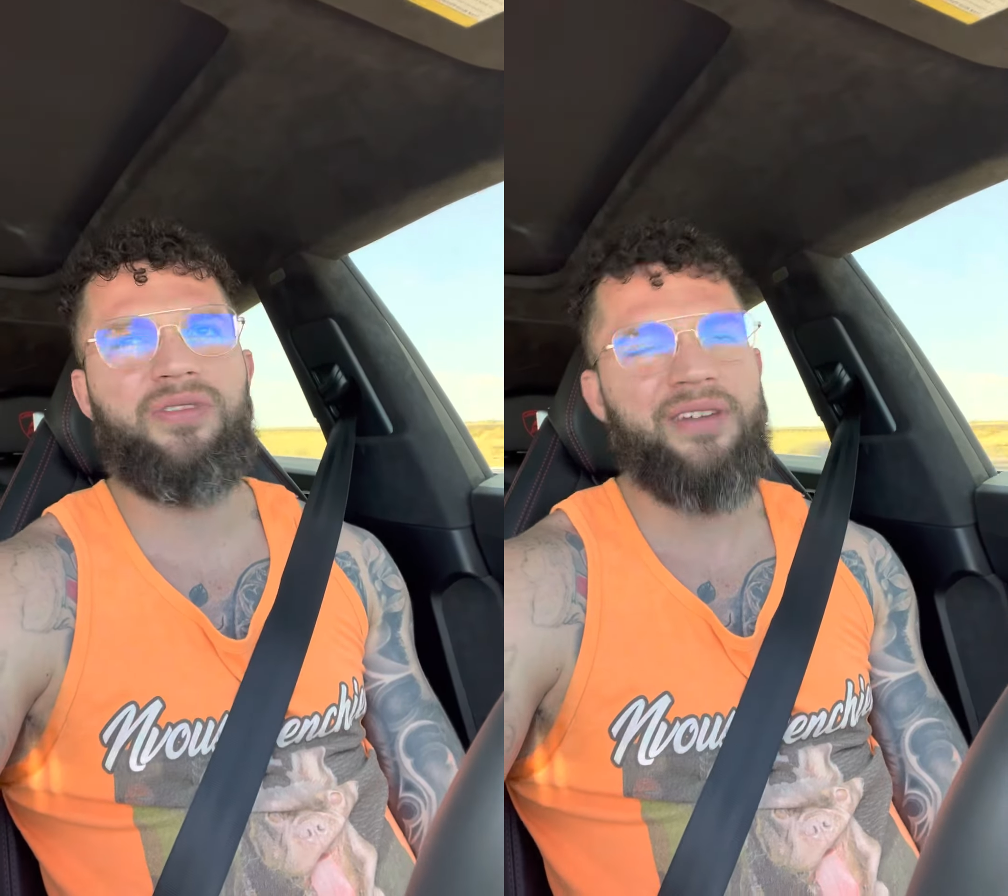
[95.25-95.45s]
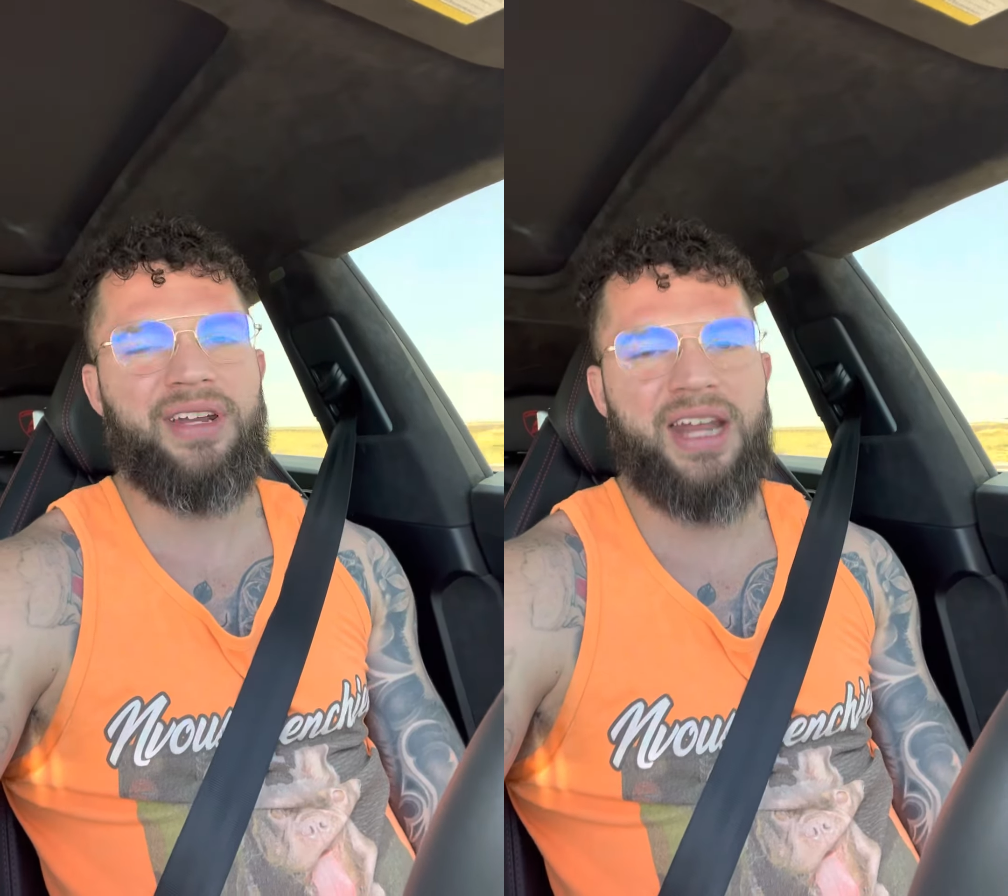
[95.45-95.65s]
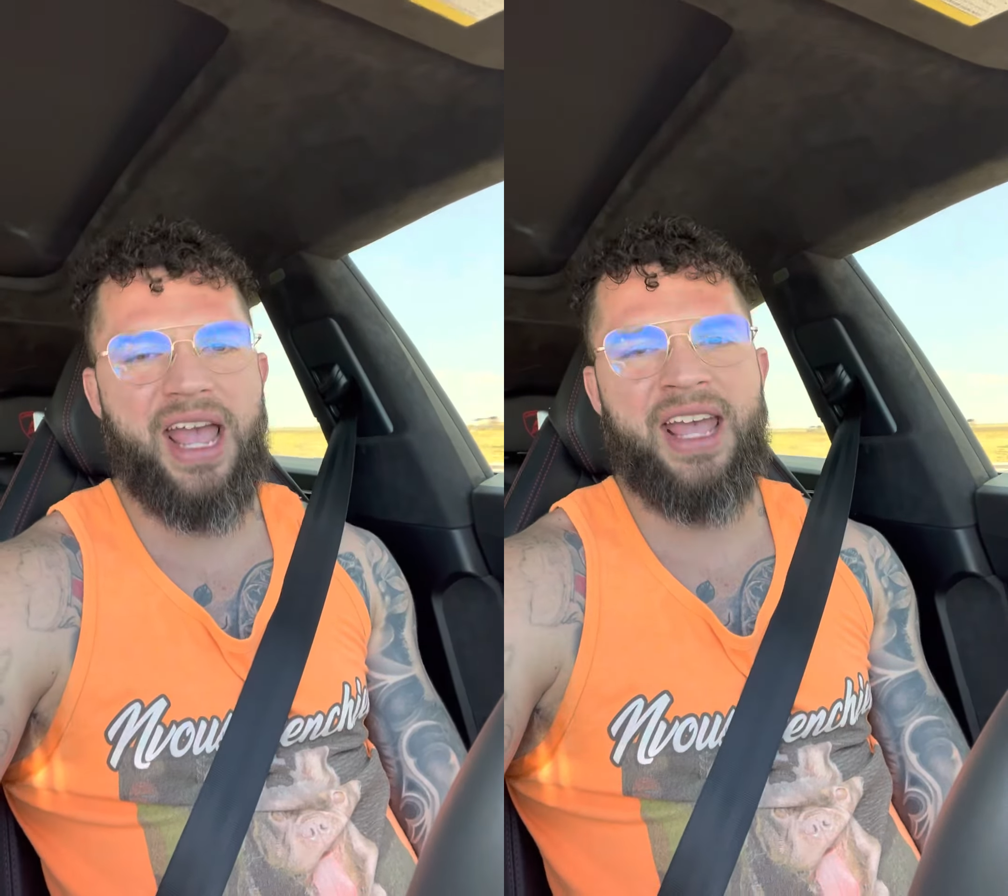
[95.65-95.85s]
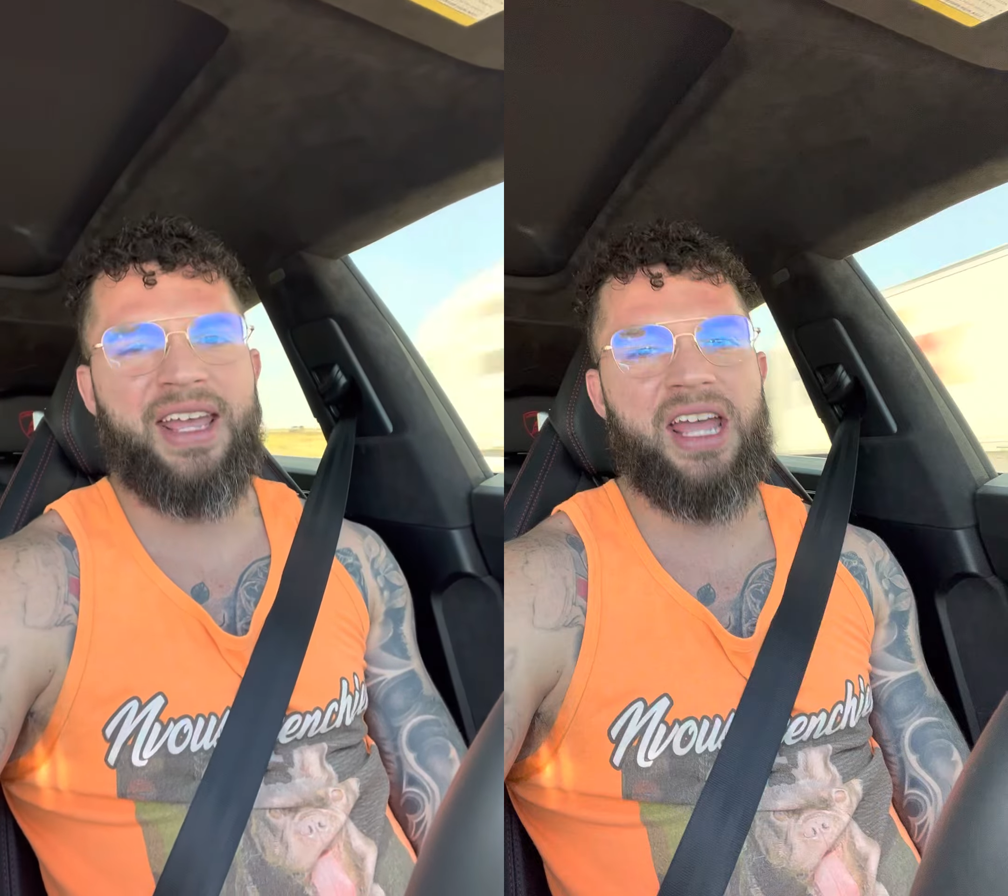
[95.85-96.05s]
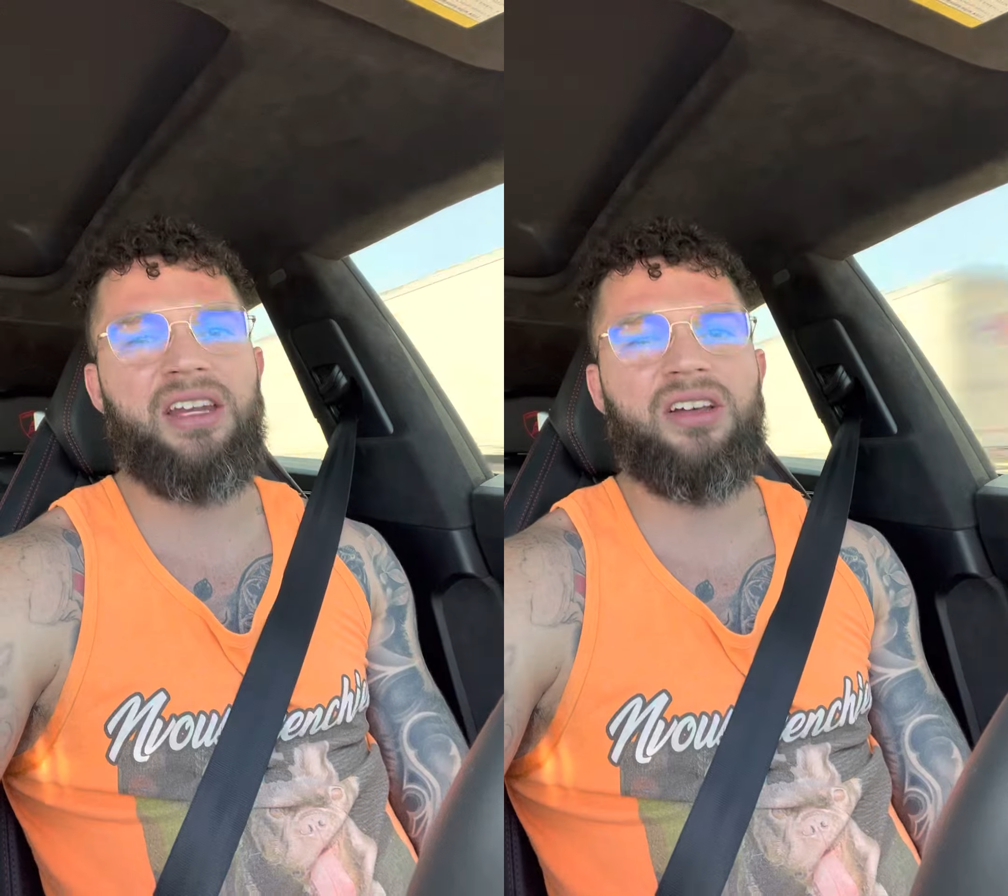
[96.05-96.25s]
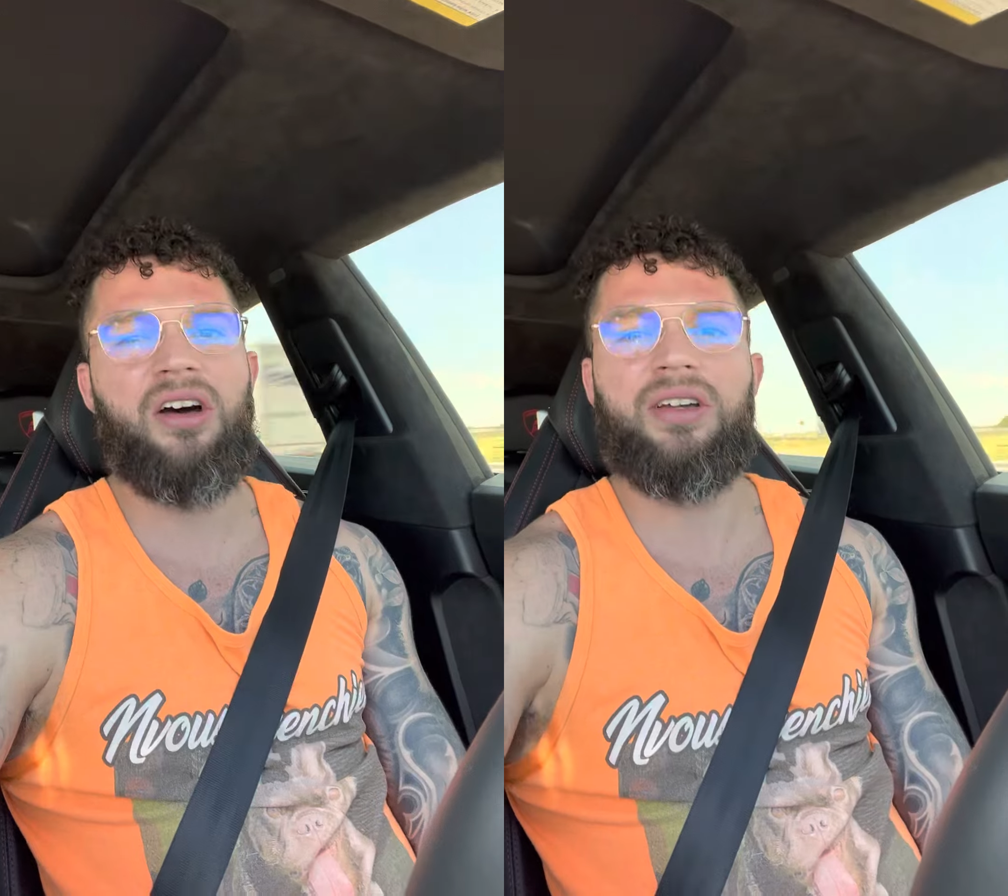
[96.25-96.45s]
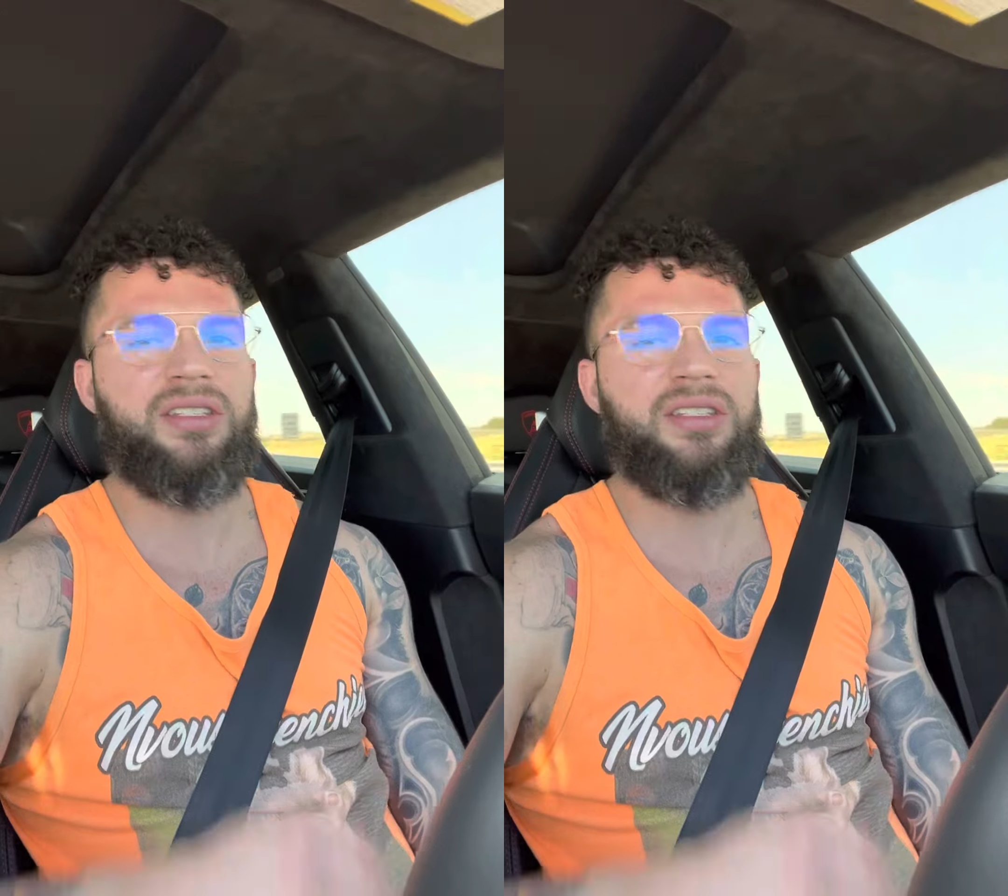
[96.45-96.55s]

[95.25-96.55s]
you have an AA dog,